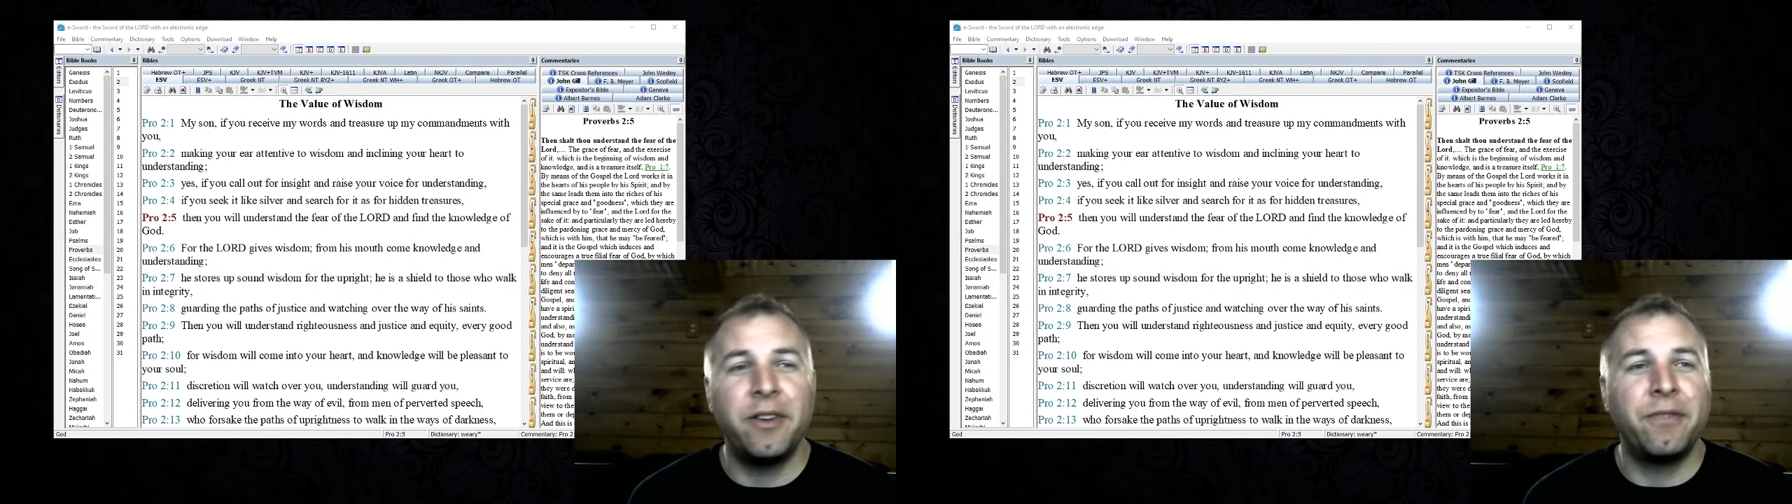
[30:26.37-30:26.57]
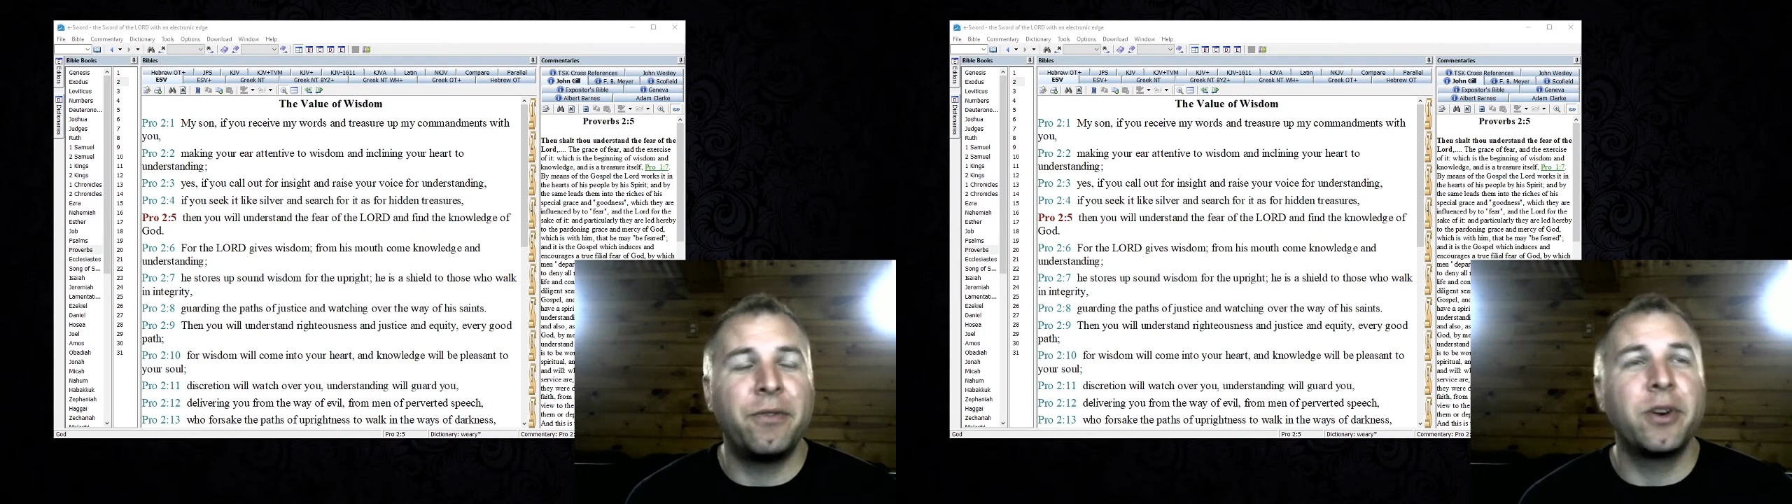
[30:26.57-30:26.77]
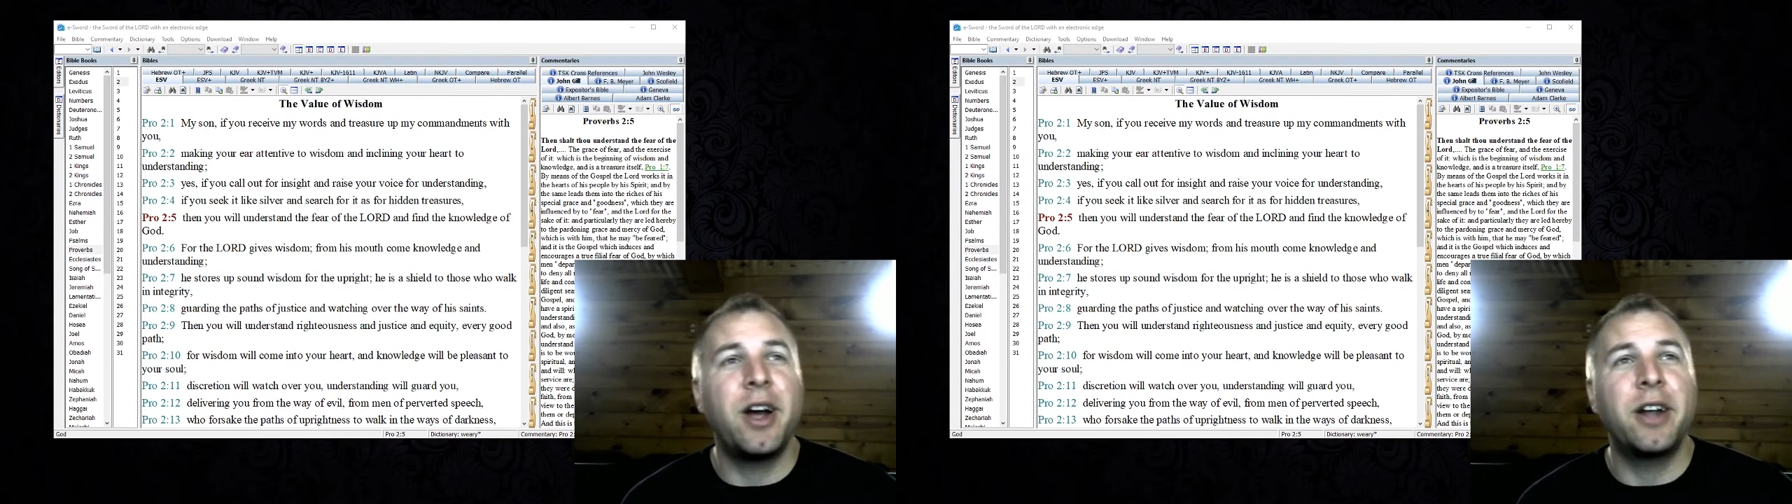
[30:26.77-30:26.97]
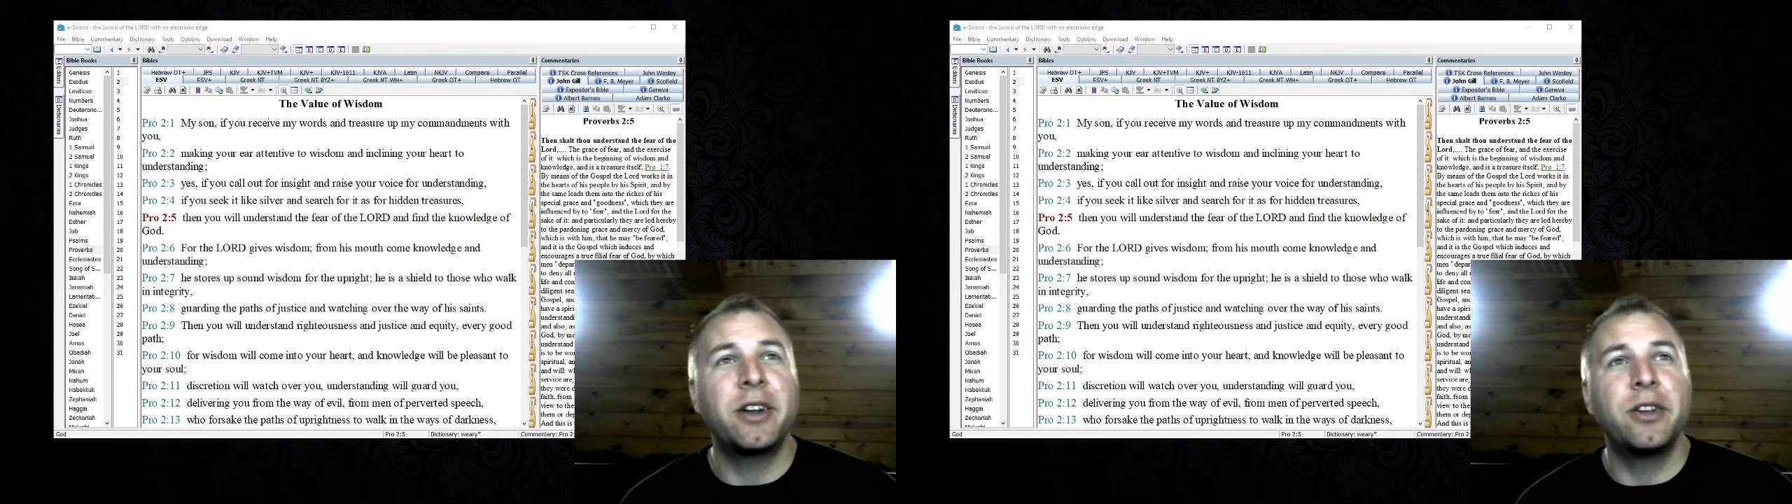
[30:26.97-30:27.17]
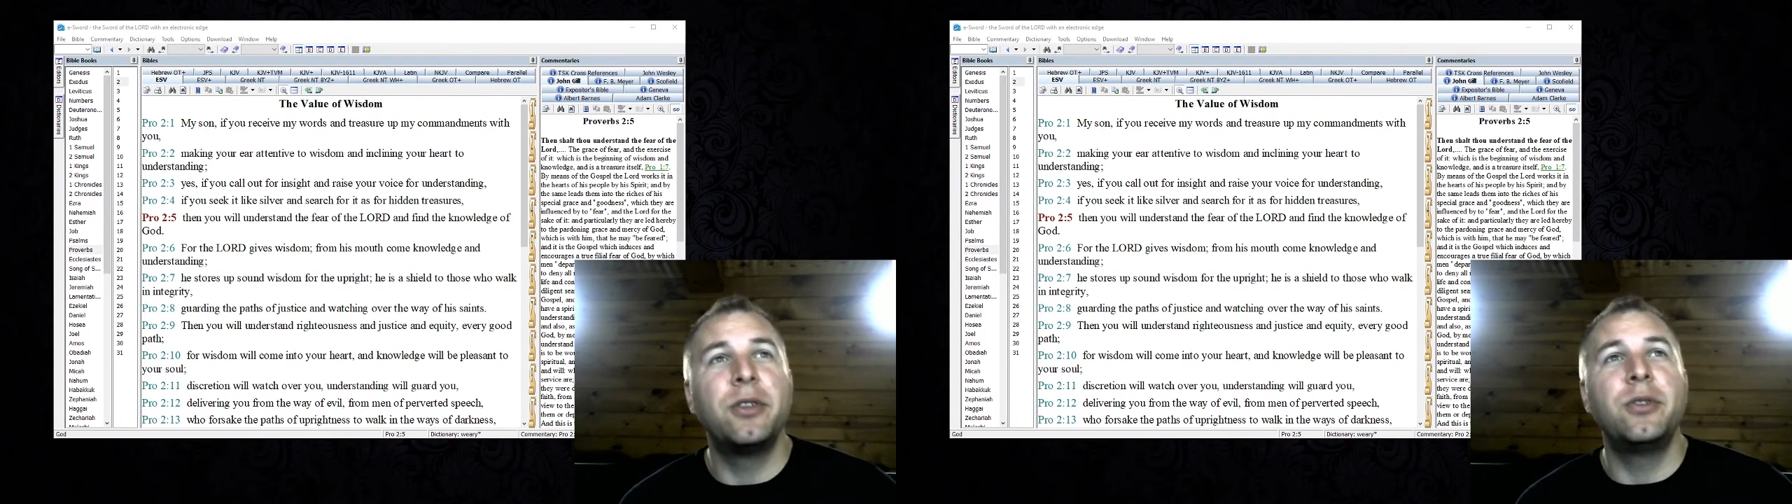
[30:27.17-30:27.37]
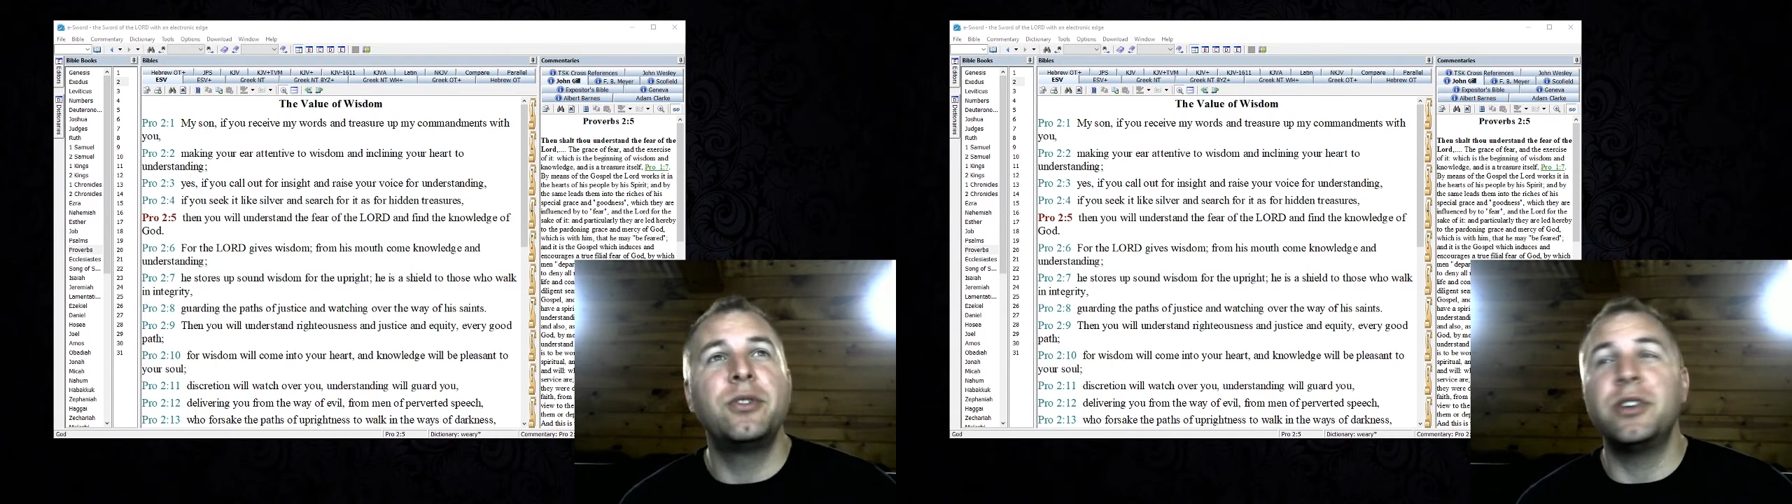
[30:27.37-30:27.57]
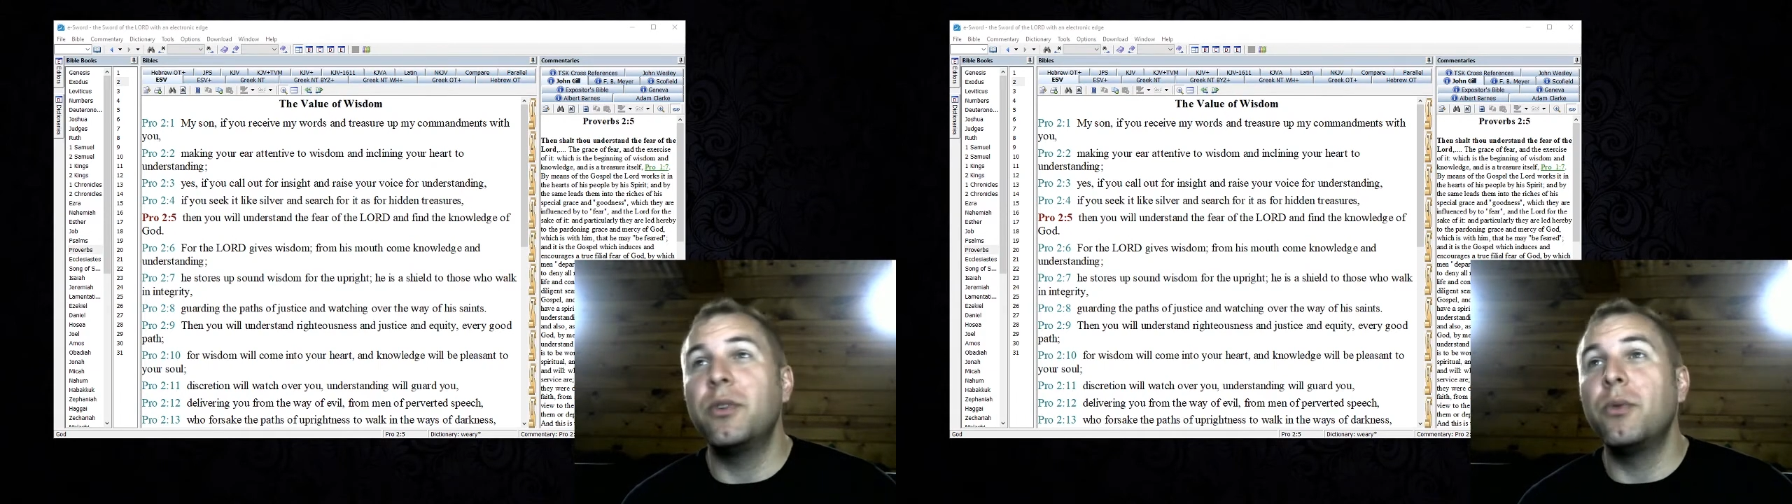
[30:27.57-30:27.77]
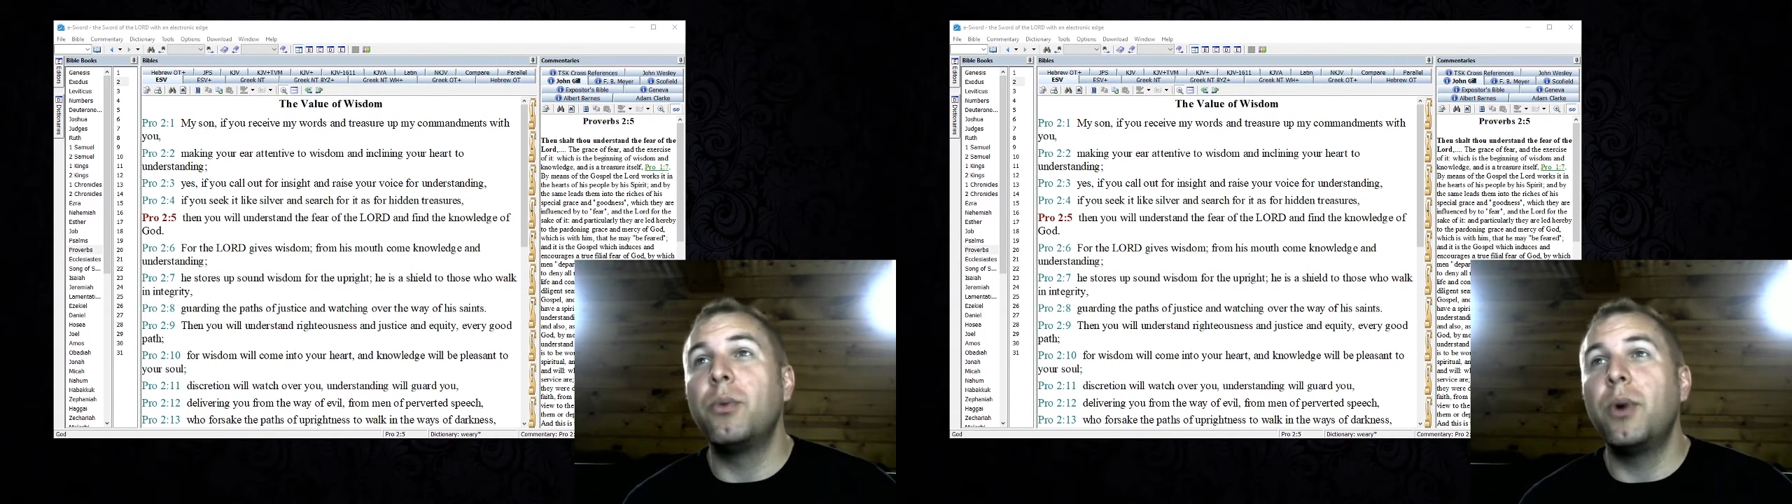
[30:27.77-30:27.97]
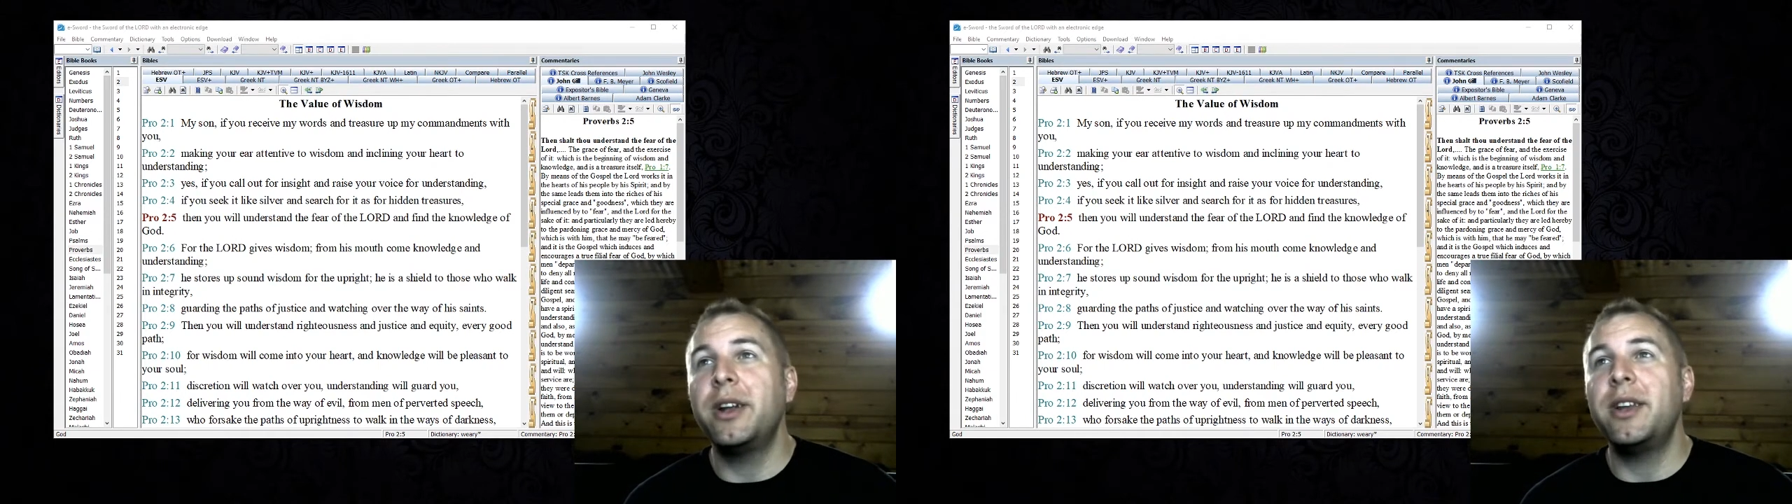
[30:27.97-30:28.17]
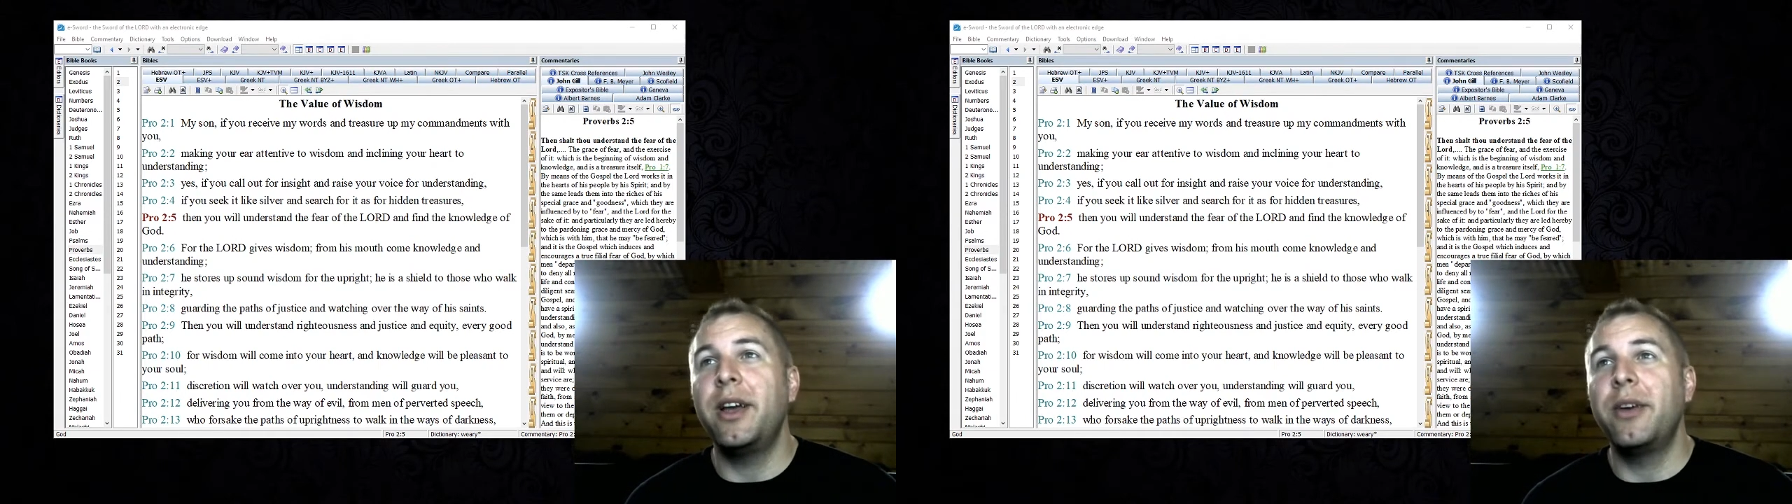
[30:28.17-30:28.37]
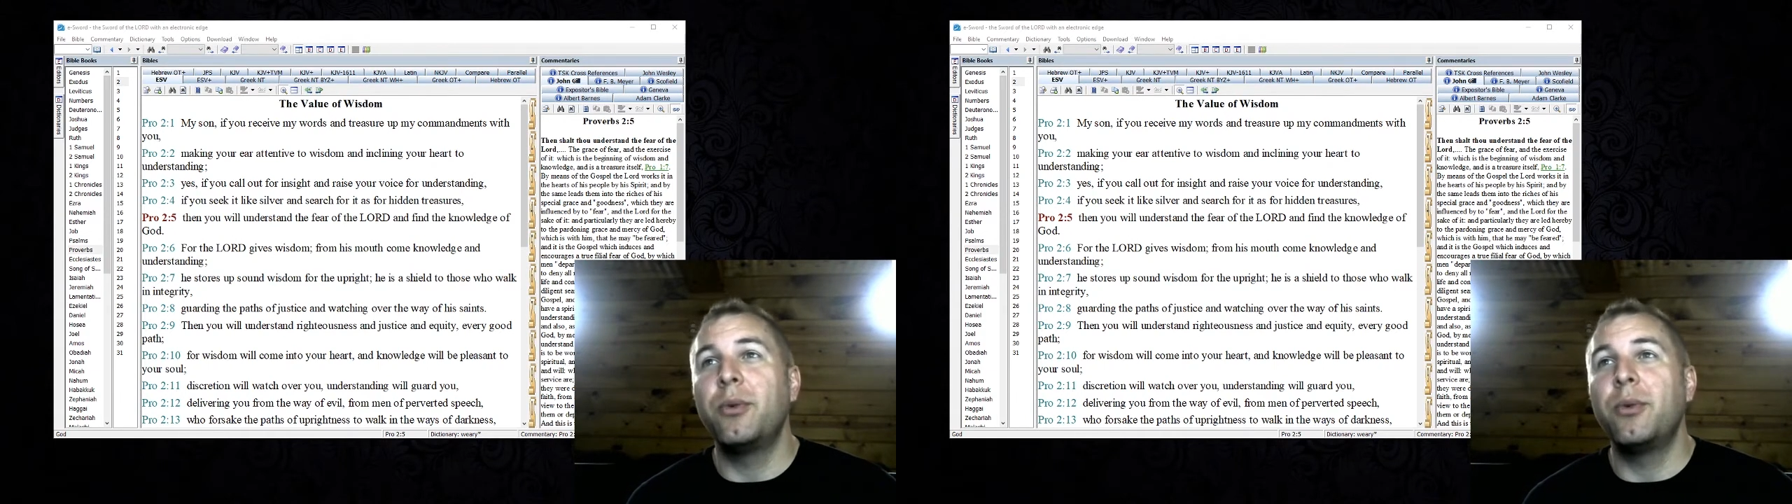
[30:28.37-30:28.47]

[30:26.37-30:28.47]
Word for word: a foregone conclusion what